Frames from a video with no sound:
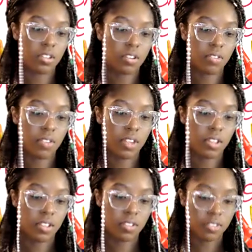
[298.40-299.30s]
All
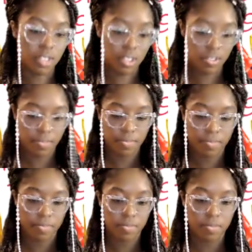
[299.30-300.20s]
right, let's see.
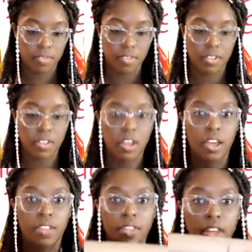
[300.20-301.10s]

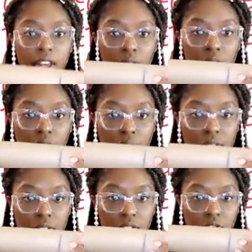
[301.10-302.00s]
I think I found my
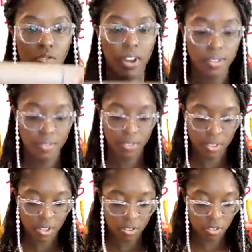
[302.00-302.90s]
center, right?
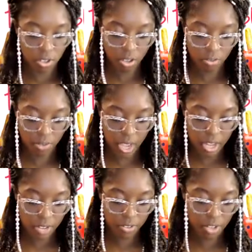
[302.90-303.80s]
So you're going to
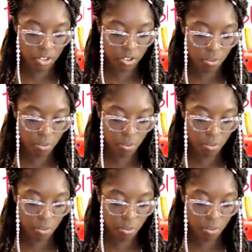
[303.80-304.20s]
find the center